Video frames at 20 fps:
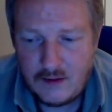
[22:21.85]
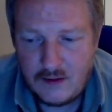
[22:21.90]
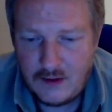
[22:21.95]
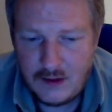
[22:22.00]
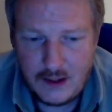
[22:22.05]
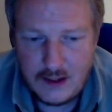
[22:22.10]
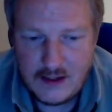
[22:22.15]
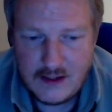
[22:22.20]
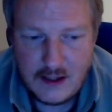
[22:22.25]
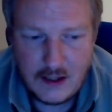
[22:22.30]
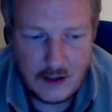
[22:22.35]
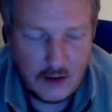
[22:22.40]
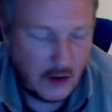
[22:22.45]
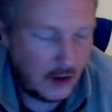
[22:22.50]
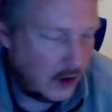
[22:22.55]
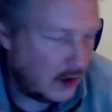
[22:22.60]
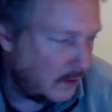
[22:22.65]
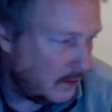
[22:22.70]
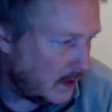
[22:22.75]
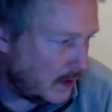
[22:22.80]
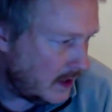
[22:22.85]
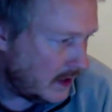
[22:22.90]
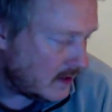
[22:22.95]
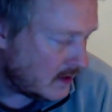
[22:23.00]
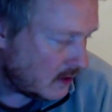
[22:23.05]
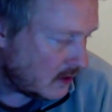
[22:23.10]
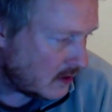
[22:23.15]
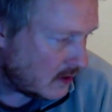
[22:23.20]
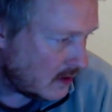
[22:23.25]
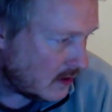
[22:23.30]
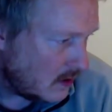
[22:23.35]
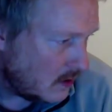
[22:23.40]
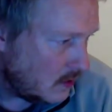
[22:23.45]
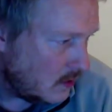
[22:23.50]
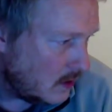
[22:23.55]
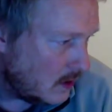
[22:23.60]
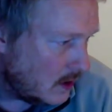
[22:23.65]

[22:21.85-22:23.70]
let's say Coinbase or so,